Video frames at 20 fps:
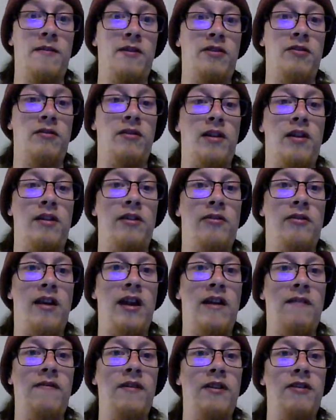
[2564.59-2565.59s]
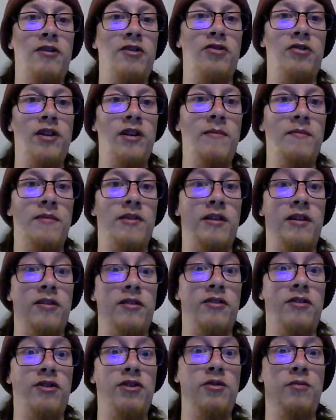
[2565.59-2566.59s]
So then you'll have these dreams that are
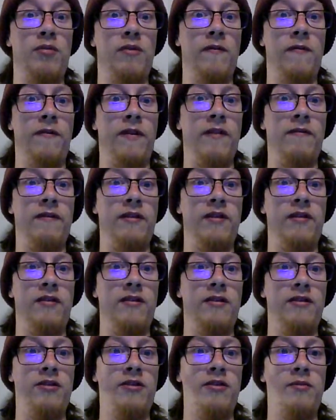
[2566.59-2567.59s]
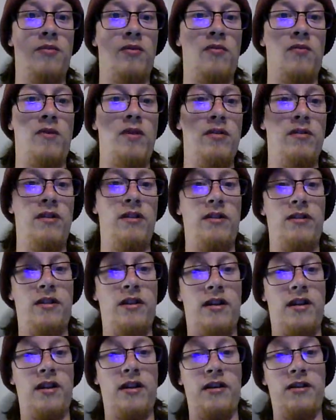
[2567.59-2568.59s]
super vivid and super
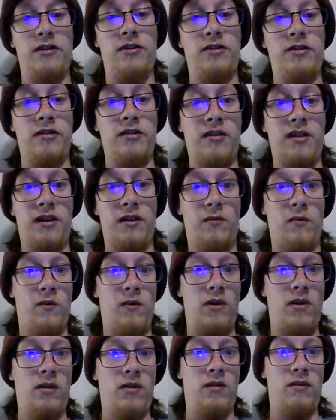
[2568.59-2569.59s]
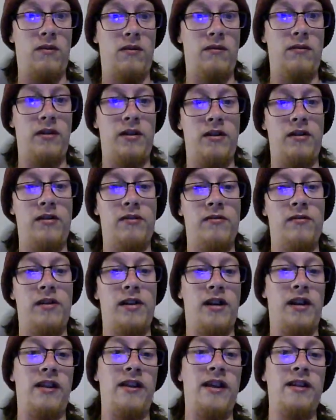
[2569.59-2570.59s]
realistic, and it's just like, whoa,
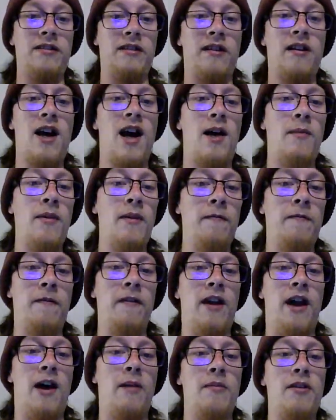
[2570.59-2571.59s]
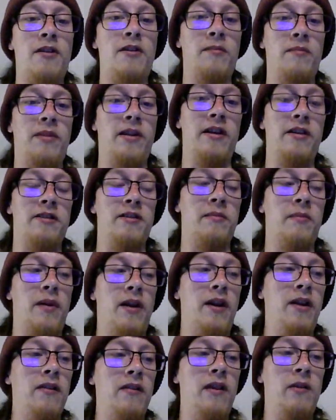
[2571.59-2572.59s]
like, and that's a common phenomena because
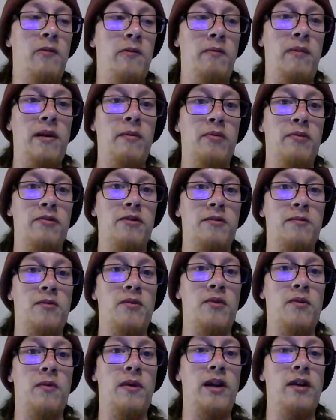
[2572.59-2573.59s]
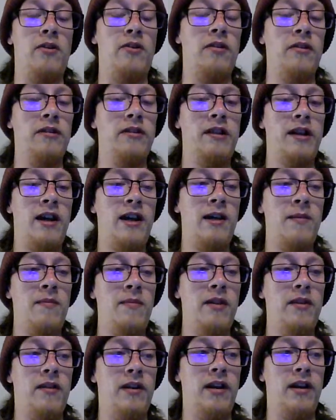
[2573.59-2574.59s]
apparently when people smoke weed all the
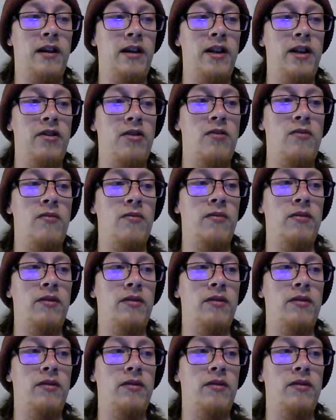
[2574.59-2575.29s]
time, like you don't